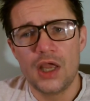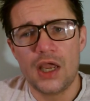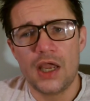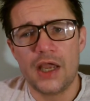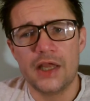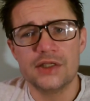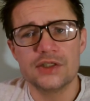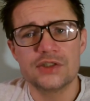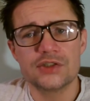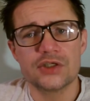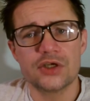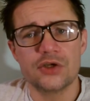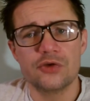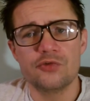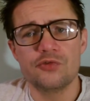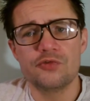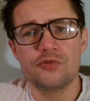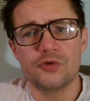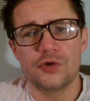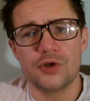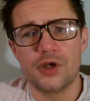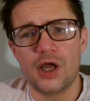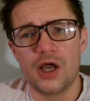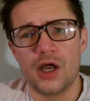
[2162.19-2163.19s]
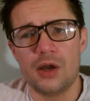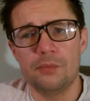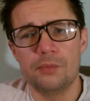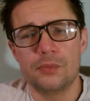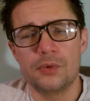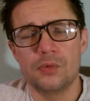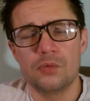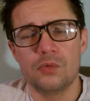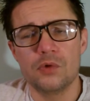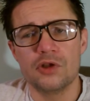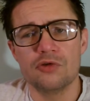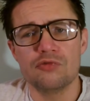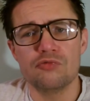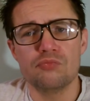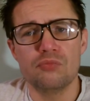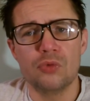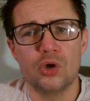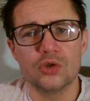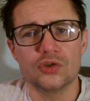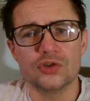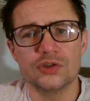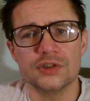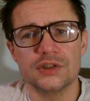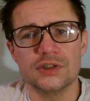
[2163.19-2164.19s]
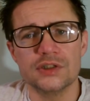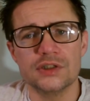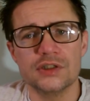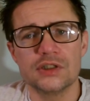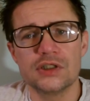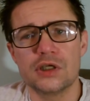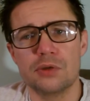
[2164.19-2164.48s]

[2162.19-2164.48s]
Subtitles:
and so full up with modern